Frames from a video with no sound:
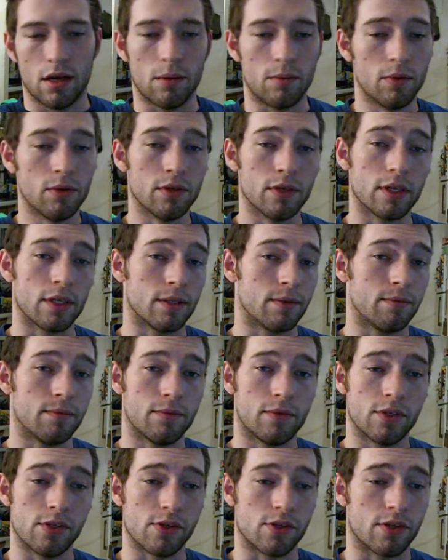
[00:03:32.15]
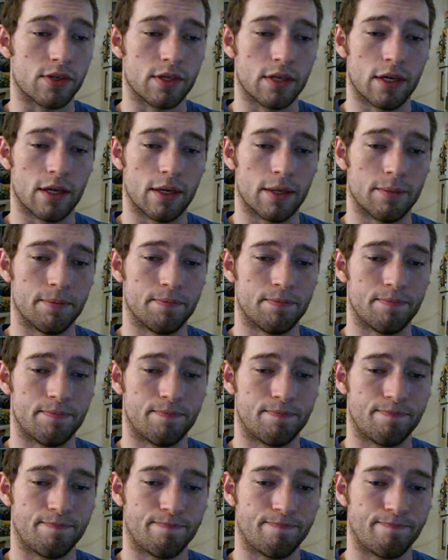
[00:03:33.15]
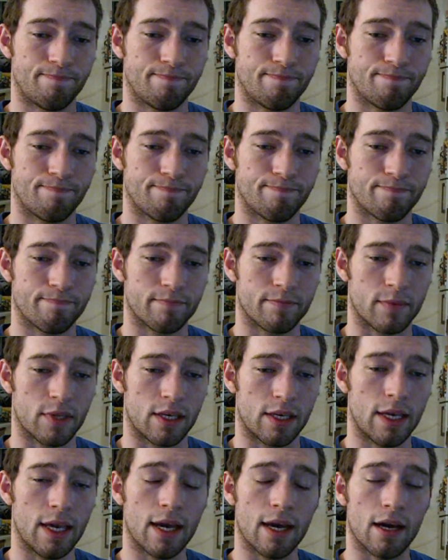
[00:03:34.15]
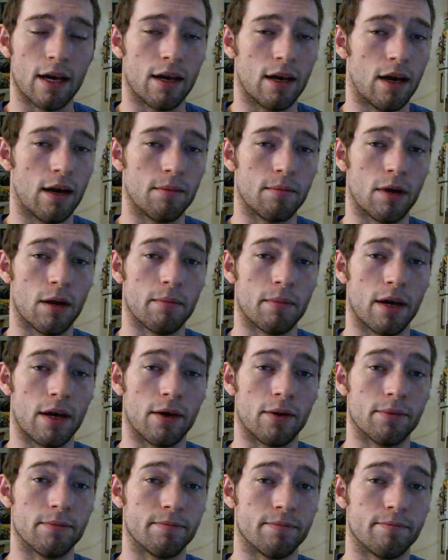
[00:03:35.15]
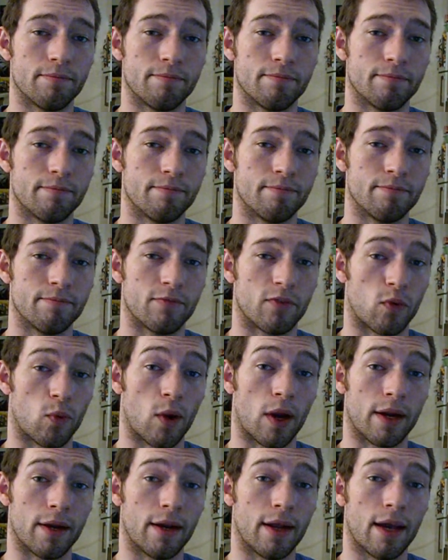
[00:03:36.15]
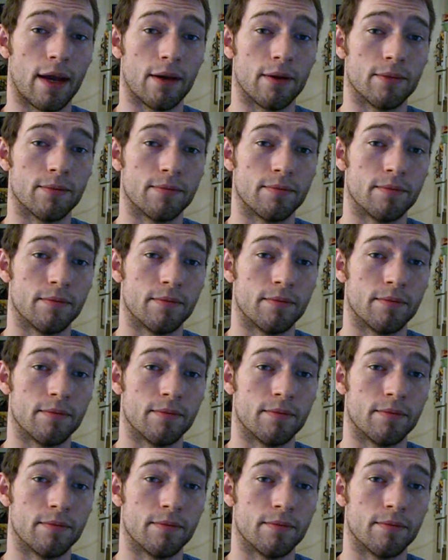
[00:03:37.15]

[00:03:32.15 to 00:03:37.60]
I'm really just, uh, yeah, I'm, I'm out for right now.